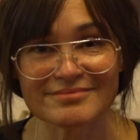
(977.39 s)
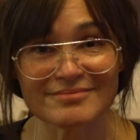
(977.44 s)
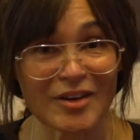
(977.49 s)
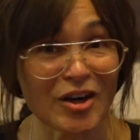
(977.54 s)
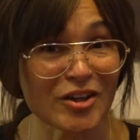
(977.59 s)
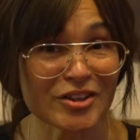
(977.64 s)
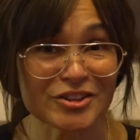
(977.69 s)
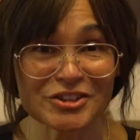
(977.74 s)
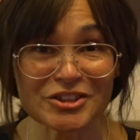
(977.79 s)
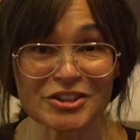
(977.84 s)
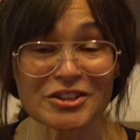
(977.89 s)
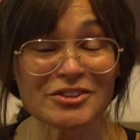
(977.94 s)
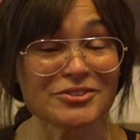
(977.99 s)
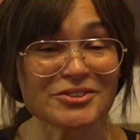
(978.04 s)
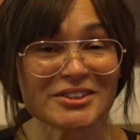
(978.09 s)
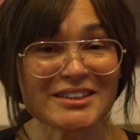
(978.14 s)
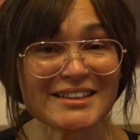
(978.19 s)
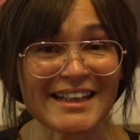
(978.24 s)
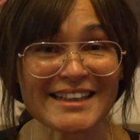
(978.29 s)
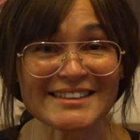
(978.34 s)
our
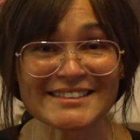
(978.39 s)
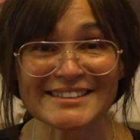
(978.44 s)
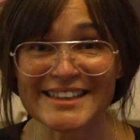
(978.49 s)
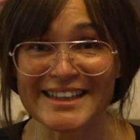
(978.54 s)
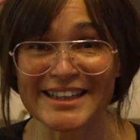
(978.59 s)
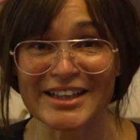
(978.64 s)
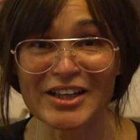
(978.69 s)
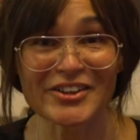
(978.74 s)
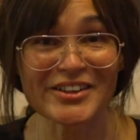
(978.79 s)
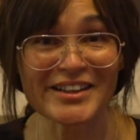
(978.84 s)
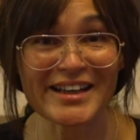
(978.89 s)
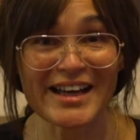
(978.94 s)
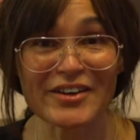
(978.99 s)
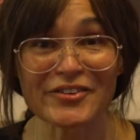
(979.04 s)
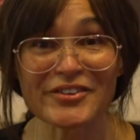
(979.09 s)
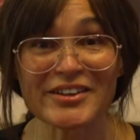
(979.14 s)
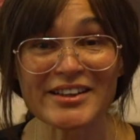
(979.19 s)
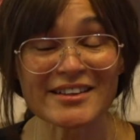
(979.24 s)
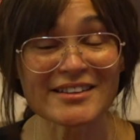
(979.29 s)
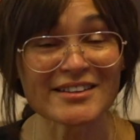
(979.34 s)
children as they are now
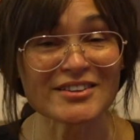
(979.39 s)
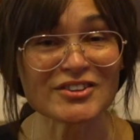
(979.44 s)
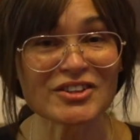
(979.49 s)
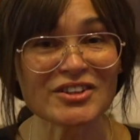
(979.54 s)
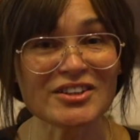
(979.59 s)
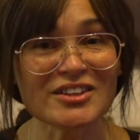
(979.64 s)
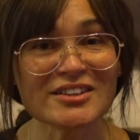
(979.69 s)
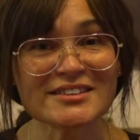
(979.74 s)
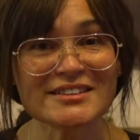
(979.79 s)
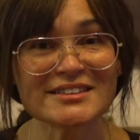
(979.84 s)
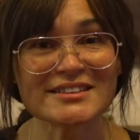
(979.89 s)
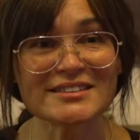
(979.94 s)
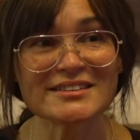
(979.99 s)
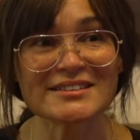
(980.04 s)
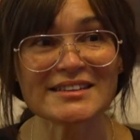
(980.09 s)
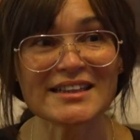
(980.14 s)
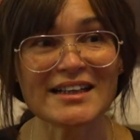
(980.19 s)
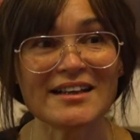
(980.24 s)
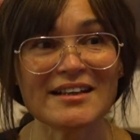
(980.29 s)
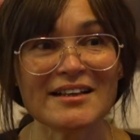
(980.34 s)
young adults,
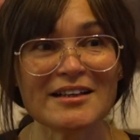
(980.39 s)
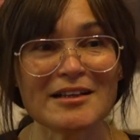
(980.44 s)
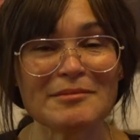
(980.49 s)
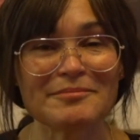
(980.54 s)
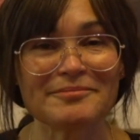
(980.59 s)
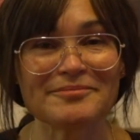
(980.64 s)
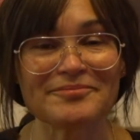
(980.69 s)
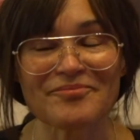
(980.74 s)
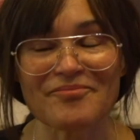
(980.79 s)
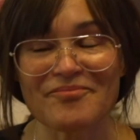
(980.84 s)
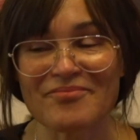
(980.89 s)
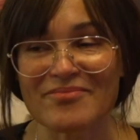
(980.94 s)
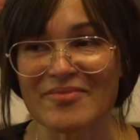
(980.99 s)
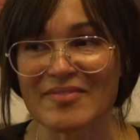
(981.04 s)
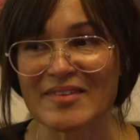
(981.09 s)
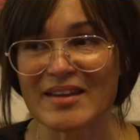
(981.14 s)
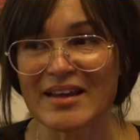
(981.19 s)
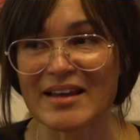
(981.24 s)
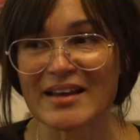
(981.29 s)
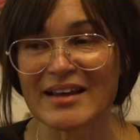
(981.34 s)

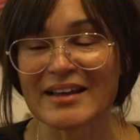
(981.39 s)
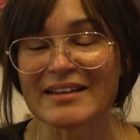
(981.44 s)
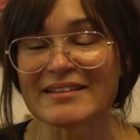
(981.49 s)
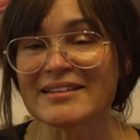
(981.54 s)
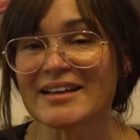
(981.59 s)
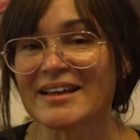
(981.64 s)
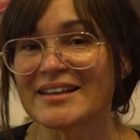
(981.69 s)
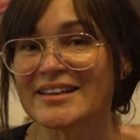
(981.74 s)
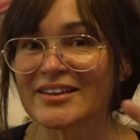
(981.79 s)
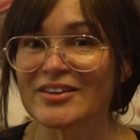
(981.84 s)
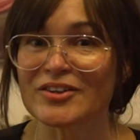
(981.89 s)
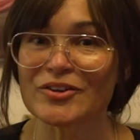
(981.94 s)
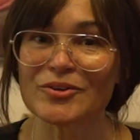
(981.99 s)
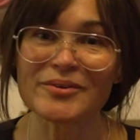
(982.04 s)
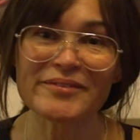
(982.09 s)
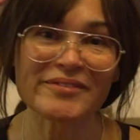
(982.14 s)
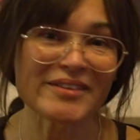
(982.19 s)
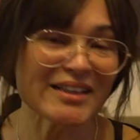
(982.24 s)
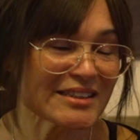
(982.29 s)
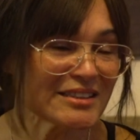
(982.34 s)
letting go
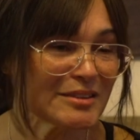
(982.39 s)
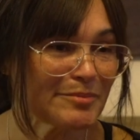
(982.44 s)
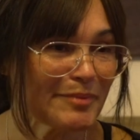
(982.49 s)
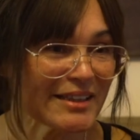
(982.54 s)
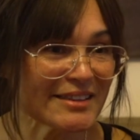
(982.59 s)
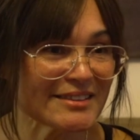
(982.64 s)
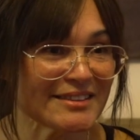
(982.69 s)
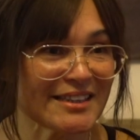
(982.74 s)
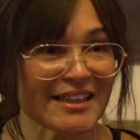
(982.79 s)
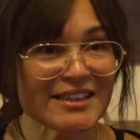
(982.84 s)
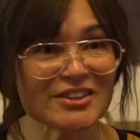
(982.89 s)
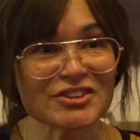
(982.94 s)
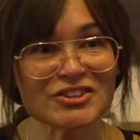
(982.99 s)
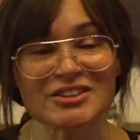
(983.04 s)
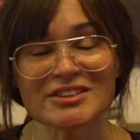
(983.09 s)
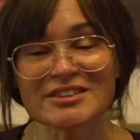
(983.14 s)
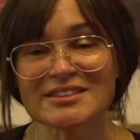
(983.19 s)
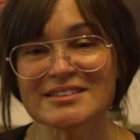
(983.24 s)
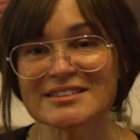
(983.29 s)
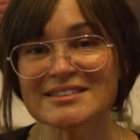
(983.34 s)
of
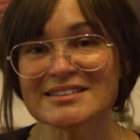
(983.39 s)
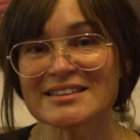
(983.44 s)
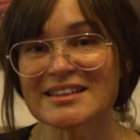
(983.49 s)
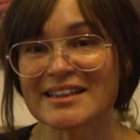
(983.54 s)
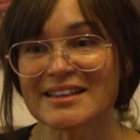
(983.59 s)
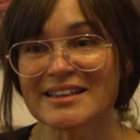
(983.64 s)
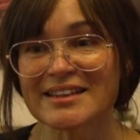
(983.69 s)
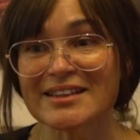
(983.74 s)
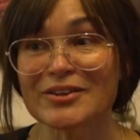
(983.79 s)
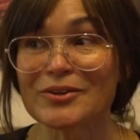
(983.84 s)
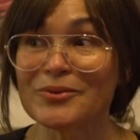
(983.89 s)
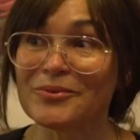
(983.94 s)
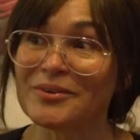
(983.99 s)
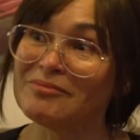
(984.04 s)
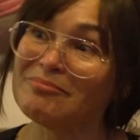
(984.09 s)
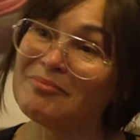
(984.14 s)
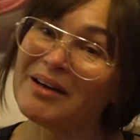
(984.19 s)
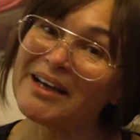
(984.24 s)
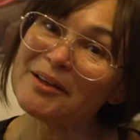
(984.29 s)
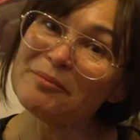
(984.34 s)
expectations, letting go of
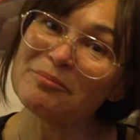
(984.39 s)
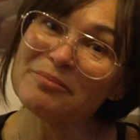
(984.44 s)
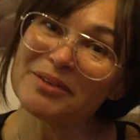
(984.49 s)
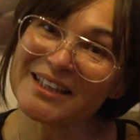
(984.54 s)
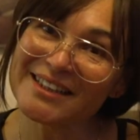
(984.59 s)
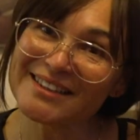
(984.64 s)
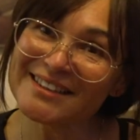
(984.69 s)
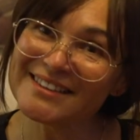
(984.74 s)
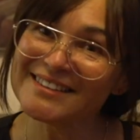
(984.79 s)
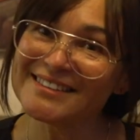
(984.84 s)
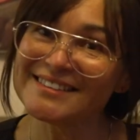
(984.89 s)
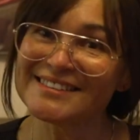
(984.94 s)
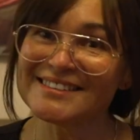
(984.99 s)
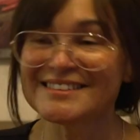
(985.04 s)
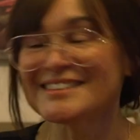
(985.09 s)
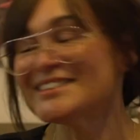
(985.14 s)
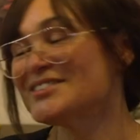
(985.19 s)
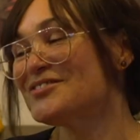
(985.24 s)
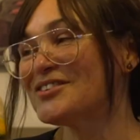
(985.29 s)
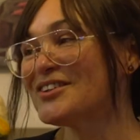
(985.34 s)
my
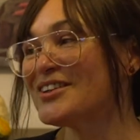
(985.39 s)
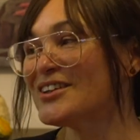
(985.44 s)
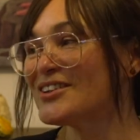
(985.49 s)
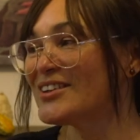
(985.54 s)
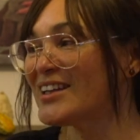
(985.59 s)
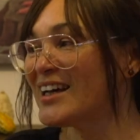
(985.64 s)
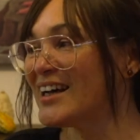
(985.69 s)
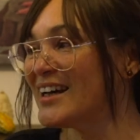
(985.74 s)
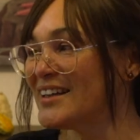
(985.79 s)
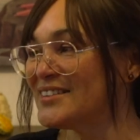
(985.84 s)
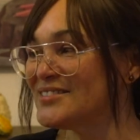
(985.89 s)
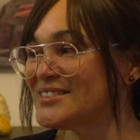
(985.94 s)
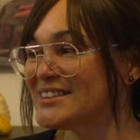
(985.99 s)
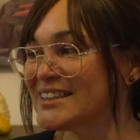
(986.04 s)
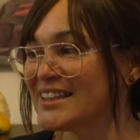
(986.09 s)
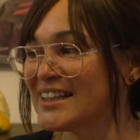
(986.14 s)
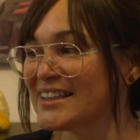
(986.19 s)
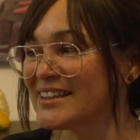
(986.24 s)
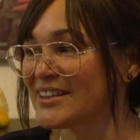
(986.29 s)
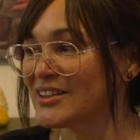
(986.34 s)
opinions for their lives,
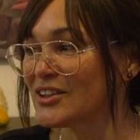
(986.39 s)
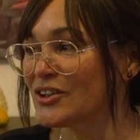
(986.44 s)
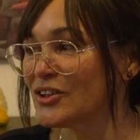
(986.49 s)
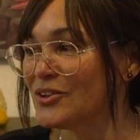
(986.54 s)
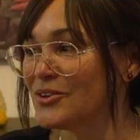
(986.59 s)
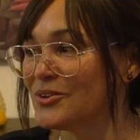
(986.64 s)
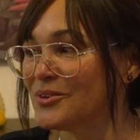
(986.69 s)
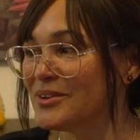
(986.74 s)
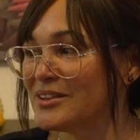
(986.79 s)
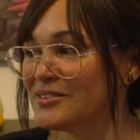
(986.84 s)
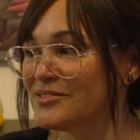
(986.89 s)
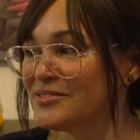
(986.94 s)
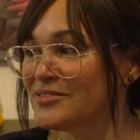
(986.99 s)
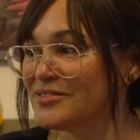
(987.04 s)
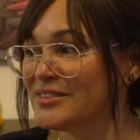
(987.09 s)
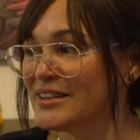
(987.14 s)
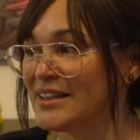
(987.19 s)
letting go of